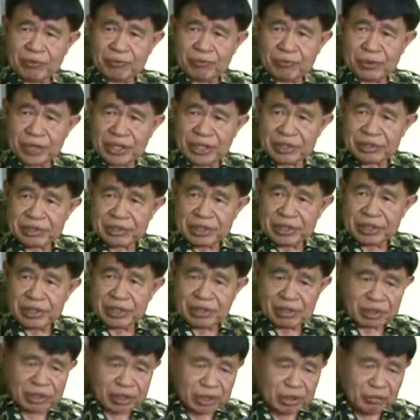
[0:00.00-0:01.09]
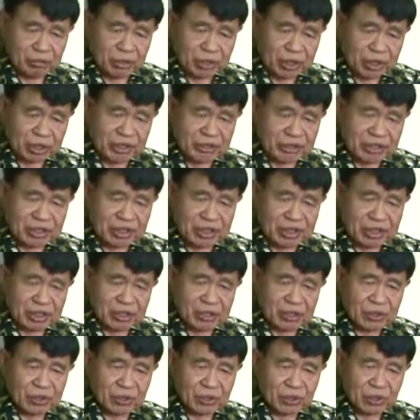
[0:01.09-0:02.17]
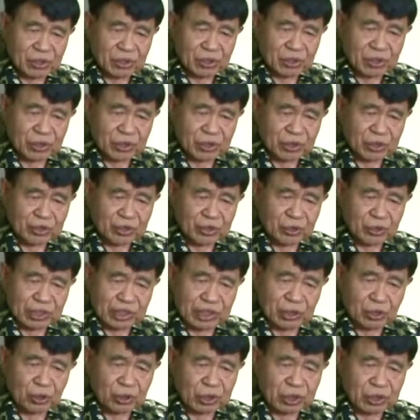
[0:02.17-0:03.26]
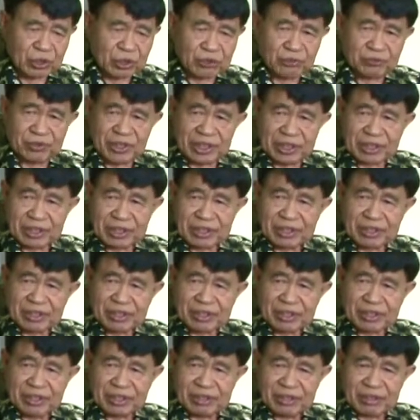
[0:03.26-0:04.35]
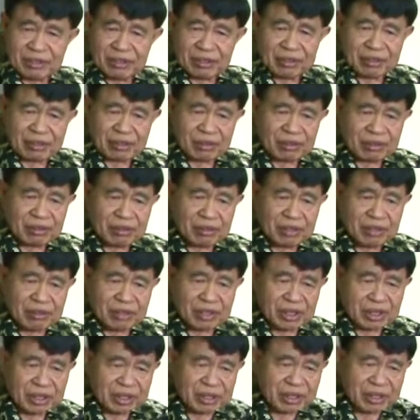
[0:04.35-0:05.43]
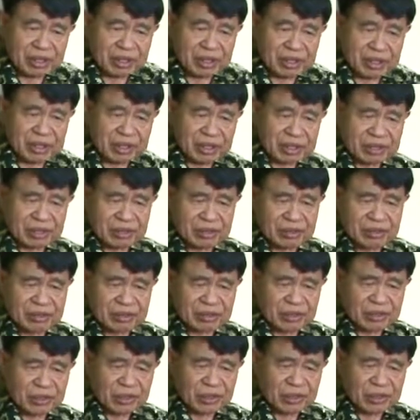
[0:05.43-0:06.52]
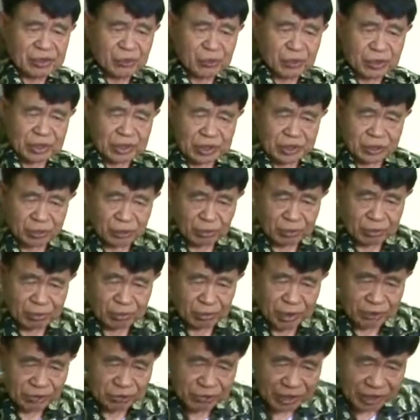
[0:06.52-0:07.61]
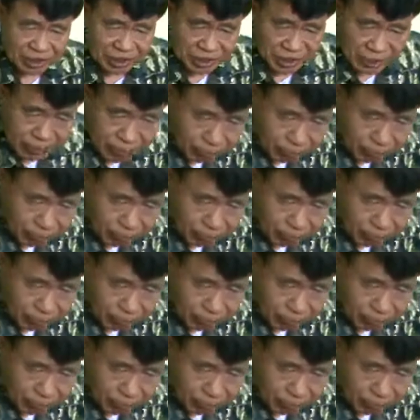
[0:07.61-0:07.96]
friend came here and said, could I hold your feet? And then when he hold my feet,